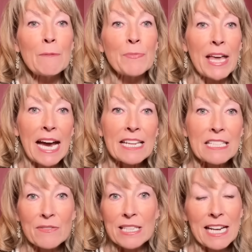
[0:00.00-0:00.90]
The
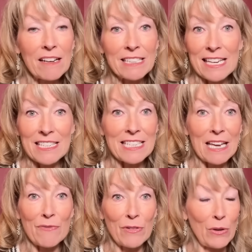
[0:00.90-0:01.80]
additives in our day-to-day
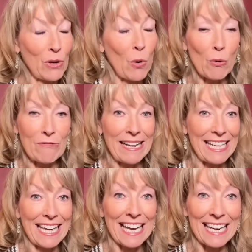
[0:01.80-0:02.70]
food are already
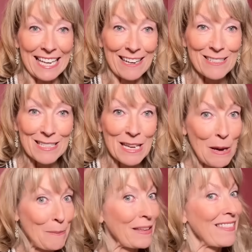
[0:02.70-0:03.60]
killing us,
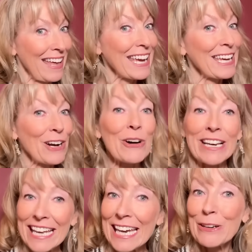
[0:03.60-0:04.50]
but they are
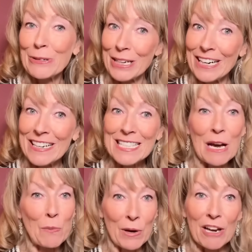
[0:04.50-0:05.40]
legal, guys,
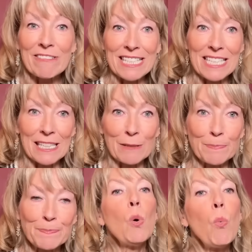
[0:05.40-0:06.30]
and we are eating them.
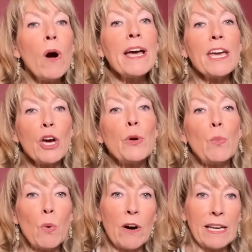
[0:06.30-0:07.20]
Why, oh
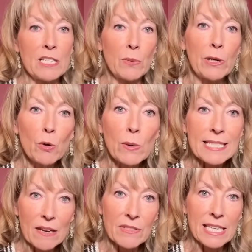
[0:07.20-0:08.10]
why, do we always
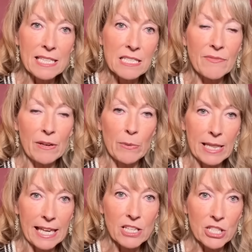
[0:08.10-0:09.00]
have to interfere with
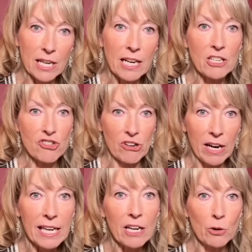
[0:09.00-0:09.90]
nature and
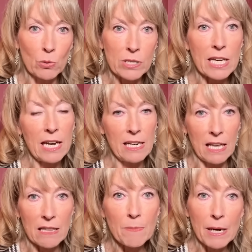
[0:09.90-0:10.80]
try and alter
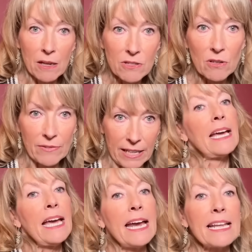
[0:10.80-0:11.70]
another part of it?
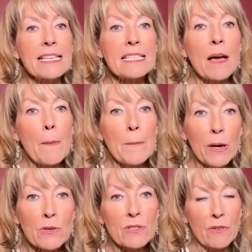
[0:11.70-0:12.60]
It is
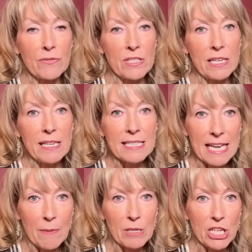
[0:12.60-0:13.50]
most often
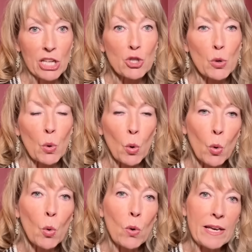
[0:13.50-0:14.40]
damaging to
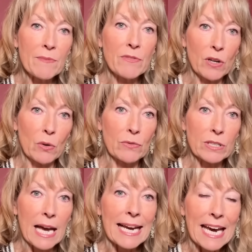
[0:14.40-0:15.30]
all involved.
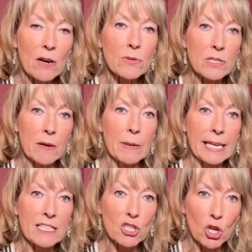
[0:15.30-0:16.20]
A cow's stomach
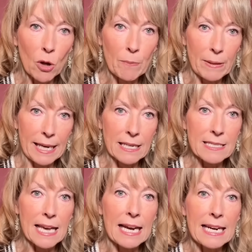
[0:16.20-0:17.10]
is complex. It
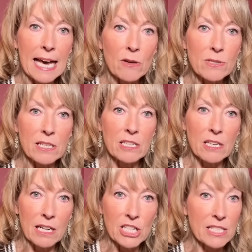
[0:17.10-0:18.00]
allows it to
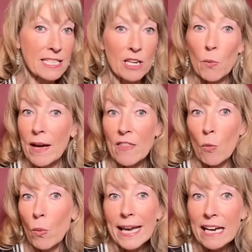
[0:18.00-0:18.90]
digest in a way that
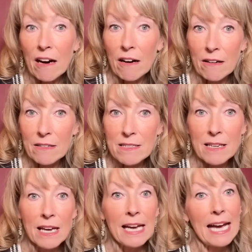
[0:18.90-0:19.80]
we can't,
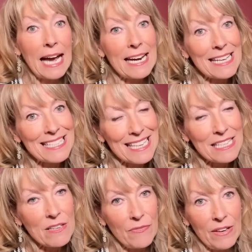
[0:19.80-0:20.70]
and it is
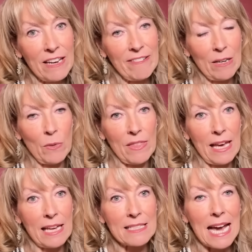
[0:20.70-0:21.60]
interfering with
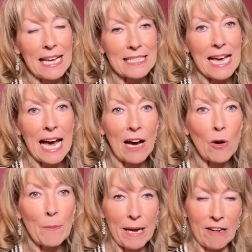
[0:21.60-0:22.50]
that at our
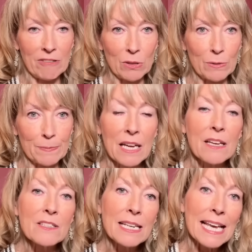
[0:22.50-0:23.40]
peril.
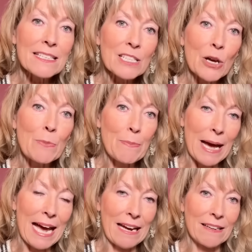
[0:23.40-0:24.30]
So let's go
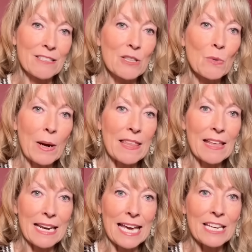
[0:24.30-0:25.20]
back to the way that
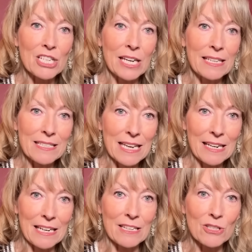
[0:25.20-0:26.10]
nature
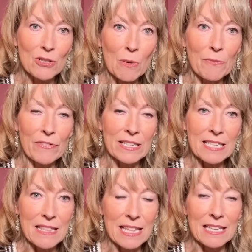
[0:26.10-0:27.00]
intended and stop fixing
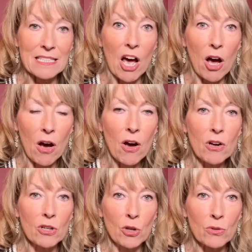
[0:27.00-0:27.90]
things that are
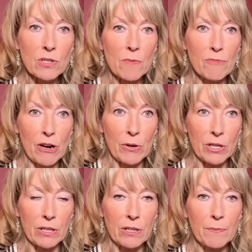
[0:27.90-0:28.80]
not broken.